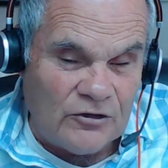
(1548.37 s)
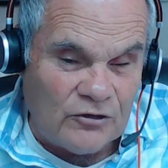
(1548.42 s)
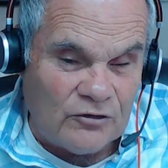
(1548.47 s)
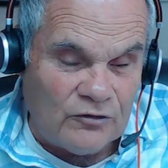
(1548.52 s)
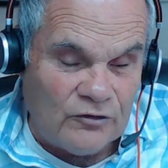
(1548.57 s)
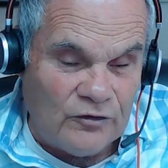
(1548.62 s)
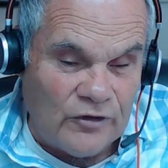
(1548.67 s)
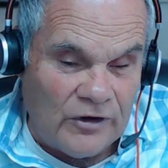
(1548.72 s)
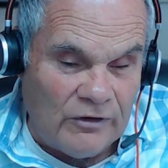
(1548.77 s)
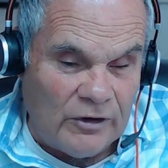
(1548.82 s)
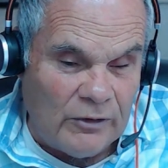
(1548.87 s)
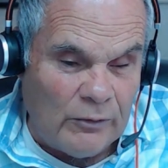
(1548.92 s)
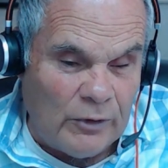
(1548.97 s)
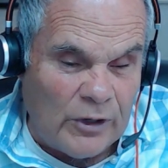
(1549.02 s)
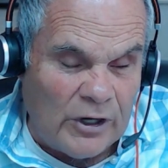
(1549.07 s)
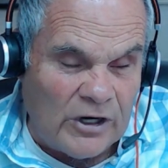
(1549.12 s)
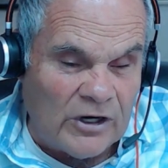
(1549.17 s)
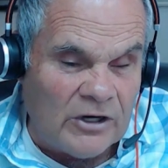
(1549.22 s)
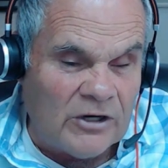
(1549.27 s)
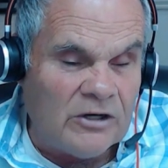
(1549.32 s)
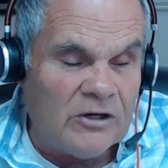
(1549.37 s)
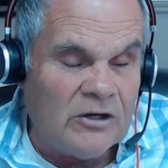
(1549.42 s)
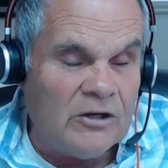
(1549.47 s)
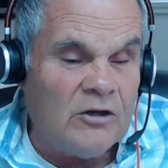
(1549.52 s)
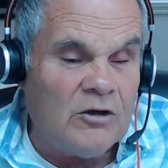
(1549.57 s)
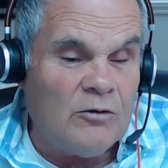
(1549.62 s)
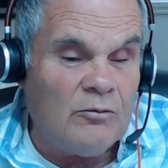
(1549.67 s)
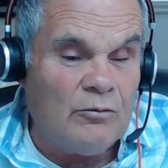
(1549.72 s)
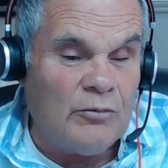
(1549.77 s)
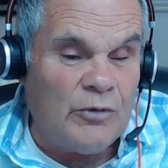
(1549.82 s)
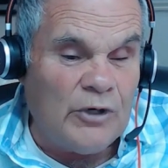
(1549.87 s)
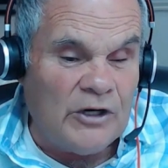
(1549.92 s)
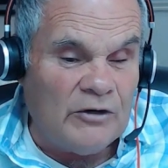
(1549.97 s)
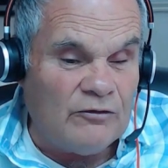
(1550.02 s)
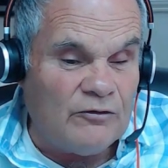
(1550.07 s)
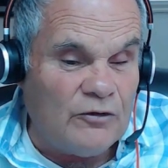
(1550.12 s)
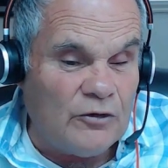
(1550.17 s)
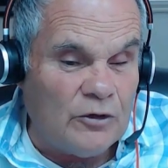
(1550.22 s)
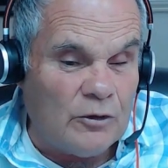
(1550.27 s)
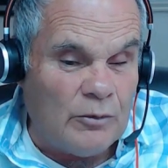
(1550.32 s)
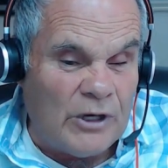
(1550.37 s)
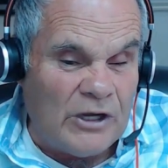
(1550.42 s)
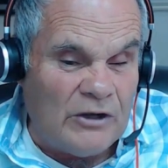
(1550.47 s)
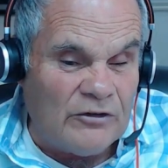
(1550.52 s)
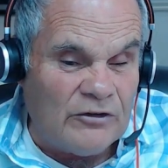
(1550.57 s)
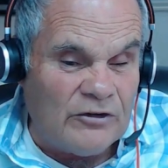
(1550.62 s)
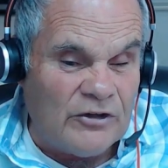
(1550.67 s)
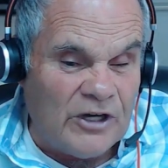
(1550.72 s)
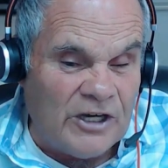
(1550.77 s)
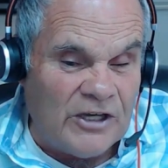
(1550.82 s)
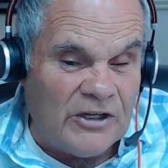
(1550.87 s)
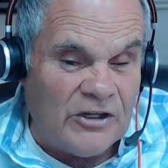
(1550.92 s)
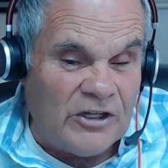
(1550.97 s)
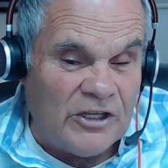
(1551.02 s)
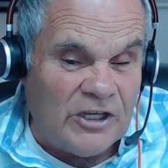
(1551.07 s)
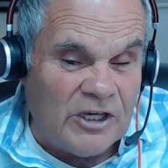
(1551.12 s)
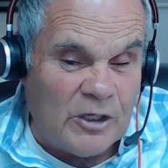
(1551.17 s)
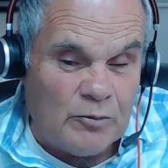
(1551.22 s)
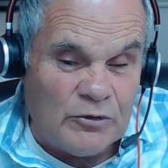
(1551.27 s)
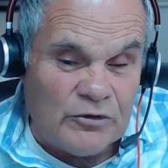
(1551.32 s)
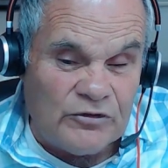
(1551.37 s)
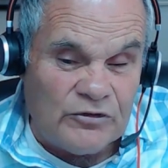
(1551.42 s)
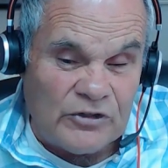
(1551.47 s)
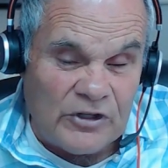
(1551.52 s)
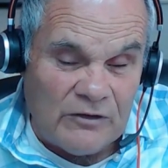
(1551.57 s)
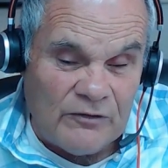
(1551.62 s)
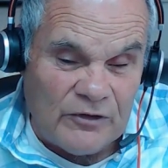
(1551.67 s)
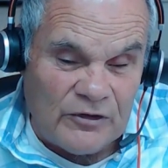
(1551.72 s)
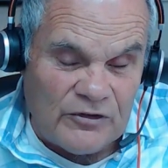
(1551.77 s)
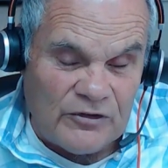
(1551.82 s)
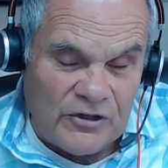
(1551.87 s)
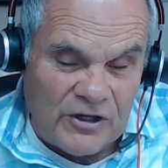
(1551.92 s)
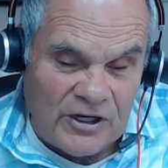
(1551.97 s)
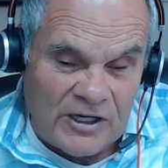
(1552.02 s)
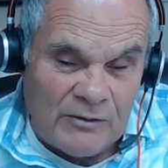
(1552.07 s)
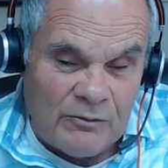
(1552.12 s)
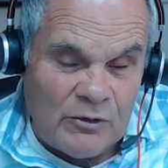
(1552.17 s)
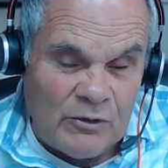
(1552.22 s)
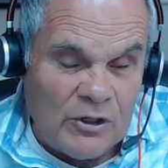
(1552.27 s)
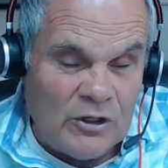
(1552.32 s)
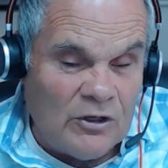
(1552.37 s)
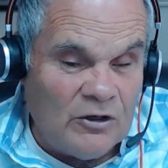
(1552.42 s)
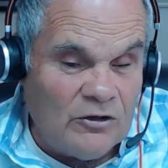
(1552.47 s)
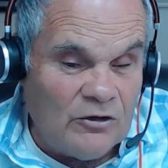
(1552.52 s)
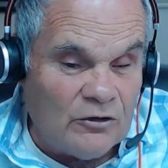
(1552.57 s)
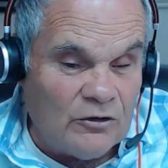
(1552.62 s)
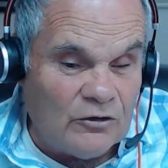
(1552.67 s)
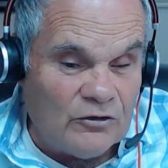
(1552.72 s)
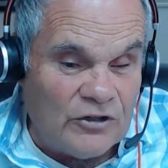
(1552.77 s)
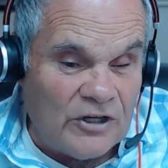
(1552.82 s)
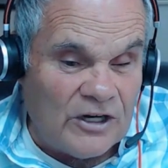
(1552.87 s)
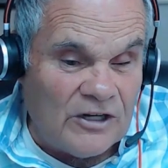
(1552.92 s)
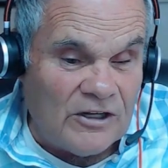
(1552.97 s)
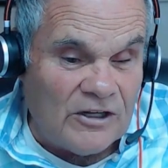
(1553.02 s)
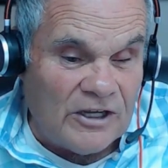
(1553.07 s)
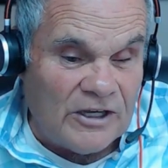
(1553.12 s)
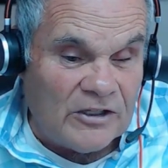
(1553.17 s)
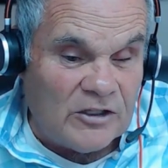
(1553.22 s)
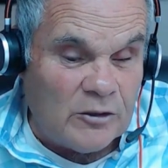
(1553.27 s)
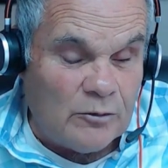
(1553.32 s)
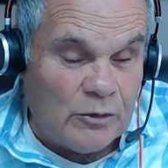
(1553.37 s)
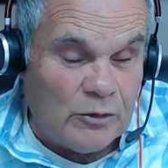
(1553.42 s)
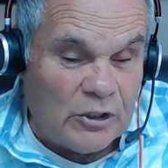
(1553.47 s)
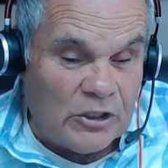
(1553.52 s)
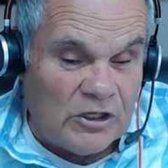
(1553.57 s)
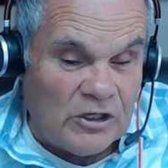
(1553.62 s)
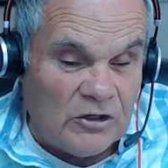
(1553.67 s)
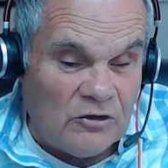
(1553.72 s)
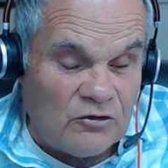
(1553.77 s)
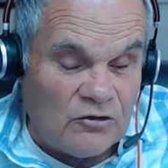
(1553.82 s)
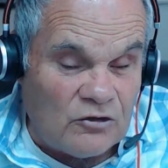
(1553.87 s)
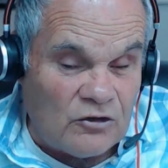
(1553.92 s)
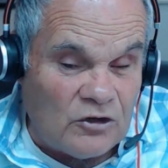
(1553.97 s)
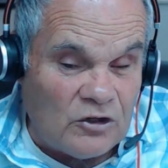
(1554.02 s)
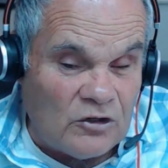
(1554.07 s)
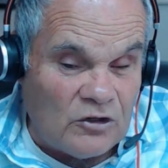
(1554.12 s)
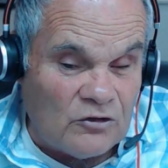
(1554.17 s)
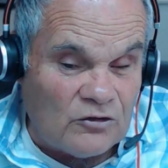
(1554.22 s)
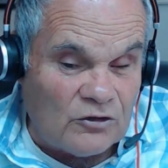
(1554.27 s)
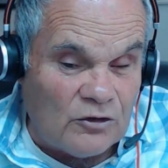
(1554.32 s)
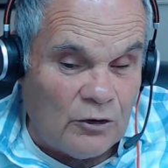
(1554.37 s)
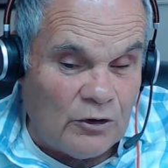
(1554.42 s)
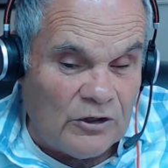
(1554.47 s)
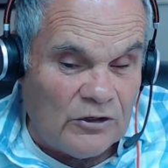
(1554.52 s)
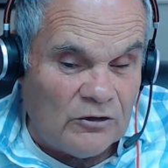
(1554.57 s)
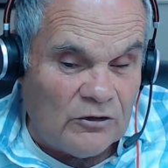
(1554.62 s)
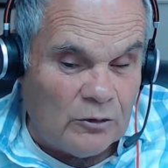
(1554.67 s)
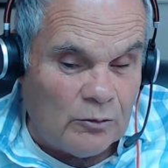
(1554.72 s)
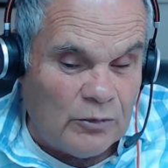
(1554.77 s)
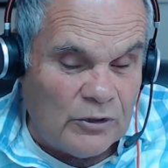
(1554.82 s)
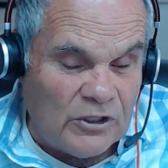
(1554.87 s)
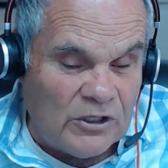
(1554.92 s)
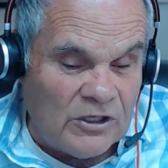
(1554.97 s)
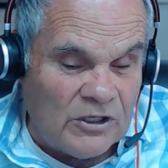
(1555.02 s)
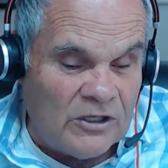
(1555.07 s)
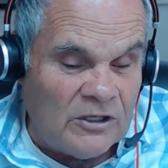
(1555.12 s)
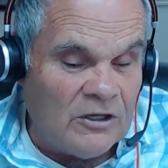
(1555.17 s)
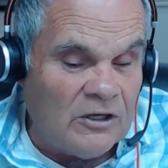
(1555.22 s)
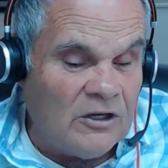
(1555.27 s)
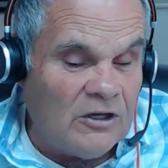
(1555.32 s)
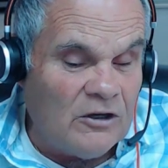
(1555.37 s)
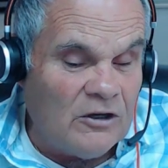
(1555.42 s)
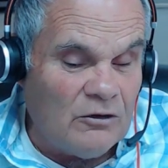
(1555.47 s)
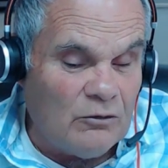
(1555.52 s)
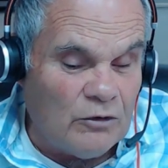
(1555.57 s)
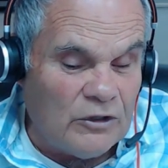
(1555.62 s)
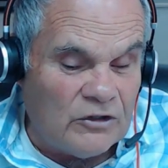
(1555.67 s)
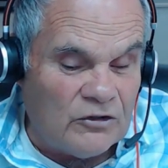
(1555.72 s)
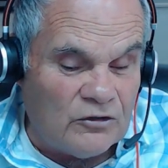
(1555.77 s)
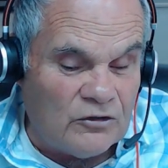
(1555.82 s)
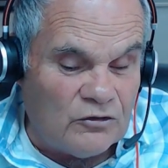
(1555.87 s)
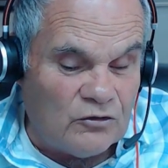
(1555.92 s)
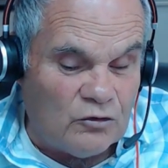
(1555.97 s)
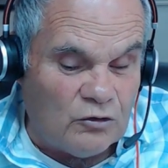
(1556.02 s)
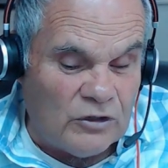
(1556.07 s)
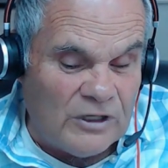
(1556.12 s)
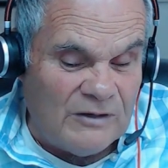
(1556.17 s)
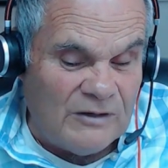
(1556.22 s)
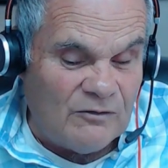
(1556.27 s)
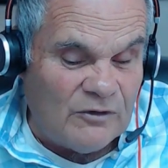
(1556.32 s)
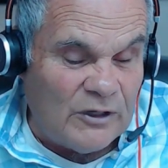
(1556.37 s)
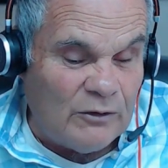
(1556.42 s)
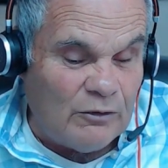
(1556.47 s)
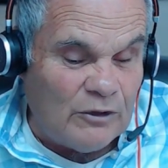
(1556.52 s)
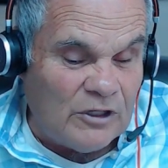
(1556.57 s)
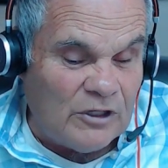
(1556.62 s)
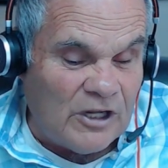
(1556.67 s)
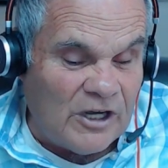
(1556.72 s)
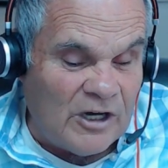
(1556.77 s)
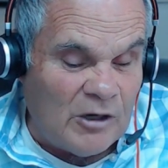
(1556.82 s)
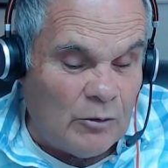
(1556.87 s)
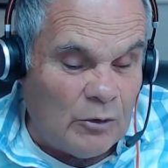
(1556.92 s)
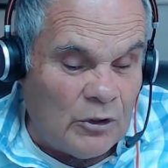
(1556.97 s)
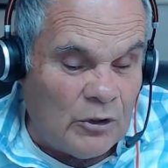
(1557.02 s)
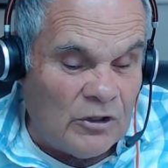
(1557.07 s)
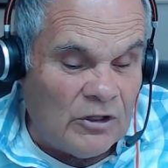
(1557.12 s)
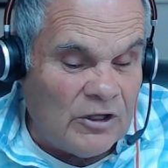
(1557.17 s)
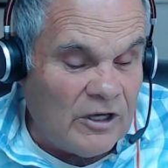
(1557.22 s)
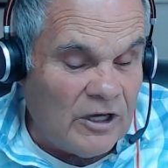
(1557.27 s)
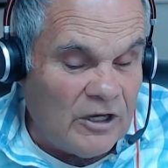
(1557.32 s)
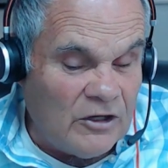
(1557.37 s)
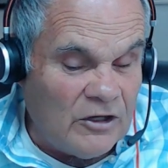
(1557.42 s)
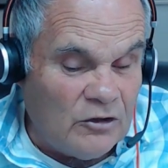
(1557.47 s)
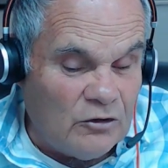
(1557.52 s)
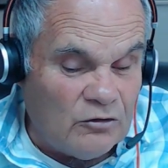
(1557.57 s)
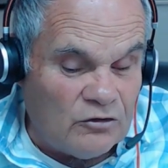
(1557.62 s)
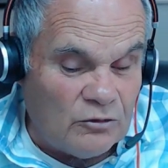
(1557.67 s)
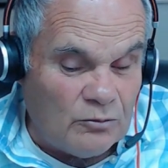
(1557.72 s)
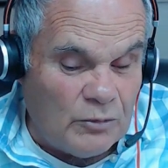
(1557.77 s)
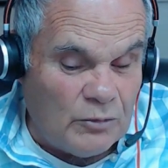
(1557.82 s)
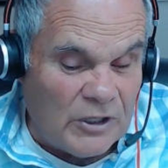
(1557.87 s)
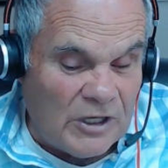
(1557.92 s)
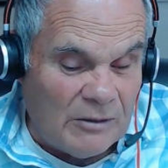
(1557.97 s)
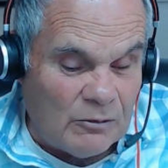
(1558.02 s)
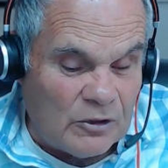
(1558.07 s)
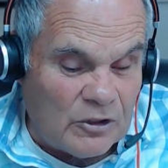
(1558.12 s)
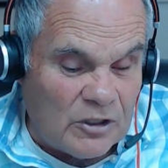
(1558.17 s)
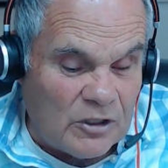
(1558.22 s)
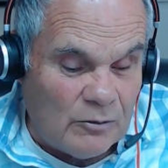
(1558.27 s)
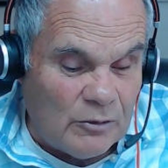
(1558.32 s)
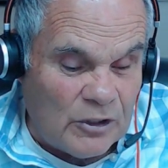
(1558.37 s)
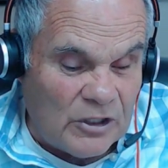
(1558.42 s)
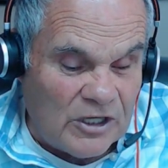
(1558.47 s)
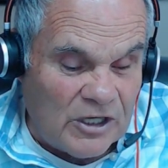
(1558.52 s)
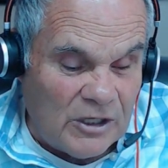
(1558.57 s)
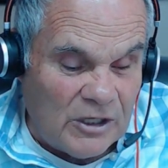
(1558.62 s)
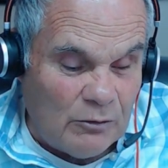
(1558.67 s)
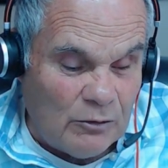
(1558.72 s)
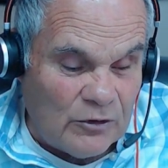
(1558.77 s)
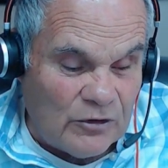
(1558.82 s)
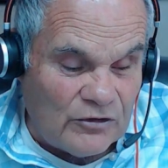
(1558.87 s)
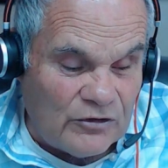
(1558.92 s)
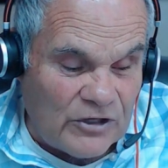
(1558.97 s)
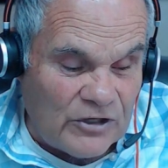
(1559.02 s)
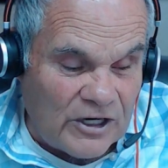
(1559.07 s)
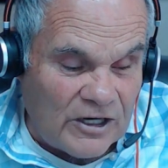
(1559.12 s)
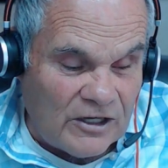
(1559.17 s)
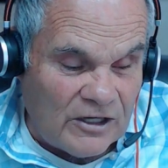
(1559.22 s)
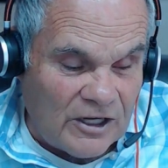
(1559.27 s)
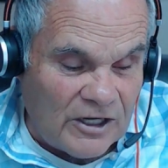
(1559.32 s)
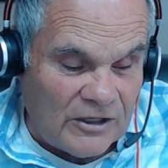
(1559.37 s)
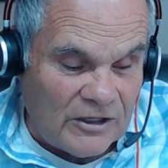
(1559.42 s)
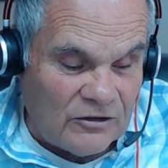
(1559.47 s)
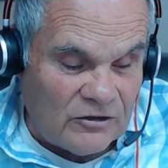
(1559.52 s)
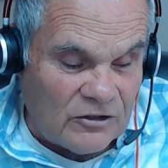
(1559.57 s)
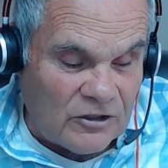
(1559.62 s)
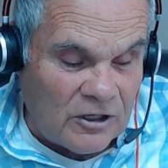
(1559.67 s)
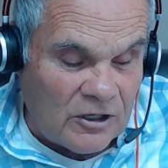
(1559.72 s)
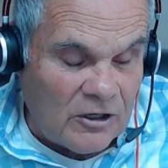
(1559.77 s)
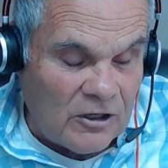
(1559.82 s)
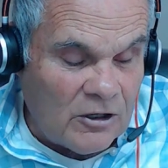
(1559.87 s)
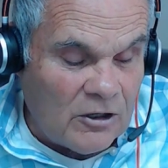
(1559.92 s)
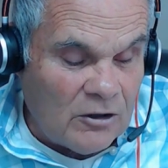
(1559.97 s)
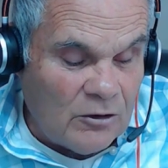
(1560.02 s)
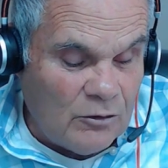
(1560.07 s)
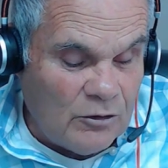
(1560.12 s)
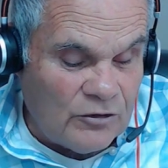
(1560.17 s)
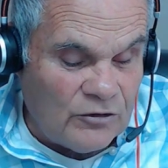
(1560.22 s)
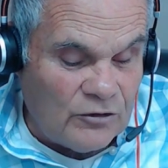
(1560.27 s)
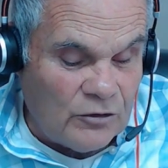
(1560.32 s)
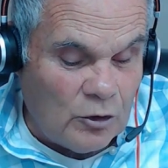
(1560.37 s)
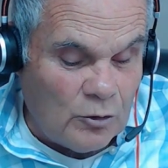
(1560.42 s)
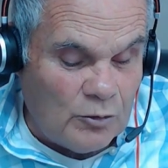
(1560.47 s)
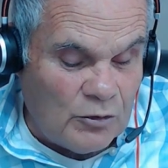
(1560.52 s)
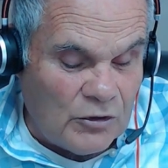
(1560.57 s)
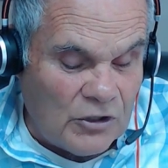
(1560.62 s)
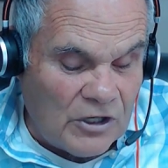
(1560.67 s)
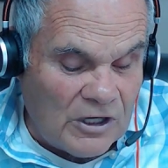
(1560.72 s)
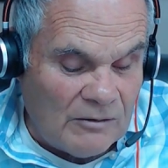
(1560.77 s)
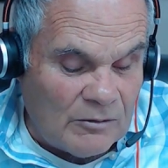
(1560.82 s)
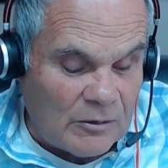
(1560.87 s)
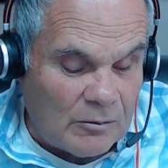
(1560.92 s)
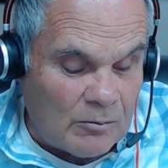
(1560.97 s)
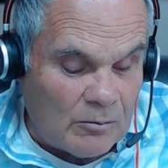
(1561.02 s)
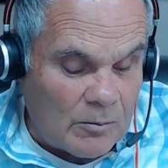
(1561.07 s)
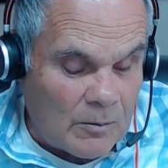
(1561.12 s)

It's very rare, but for about 98% of the time, your satellite communication is going to be extremely reliable, and you should be able to communicate with a satellite with no problem.